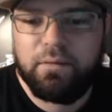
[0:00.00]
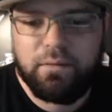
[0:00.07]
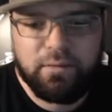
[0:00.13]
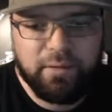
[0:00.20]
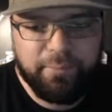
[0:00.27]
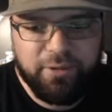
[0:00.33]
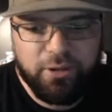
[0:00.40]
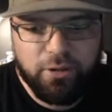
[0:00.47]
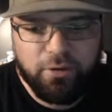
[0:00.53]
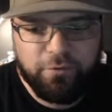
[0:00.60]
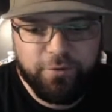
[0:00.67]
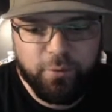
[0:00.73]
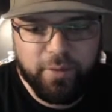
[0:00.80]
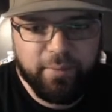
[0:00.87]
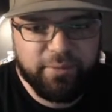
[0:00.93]
Let me know if
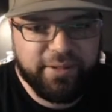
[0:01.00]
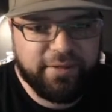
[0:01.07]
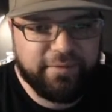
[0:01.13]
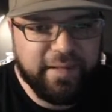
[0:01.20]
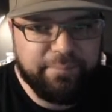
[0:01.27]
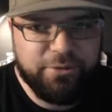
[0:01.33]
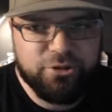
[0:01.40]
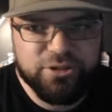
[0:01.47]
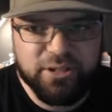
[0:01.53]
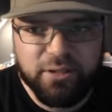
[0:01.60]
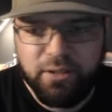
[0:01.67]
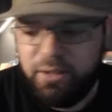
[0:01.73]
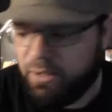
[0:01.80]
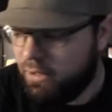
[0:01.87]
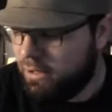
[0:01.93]
you were able to hear that music
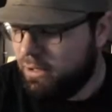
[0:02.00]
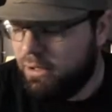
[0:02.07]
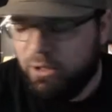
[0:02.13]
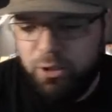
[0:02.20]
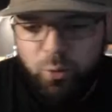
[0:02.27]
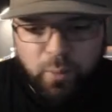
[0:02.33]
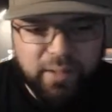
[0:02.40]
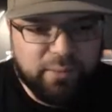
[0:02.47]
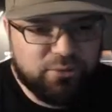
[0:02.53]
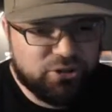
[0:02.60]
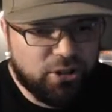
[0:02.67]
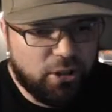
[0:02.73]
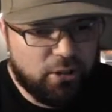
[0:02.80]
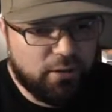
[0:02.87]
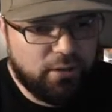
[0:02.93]
while I was
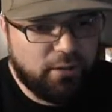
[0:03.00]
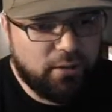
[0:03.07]
gone.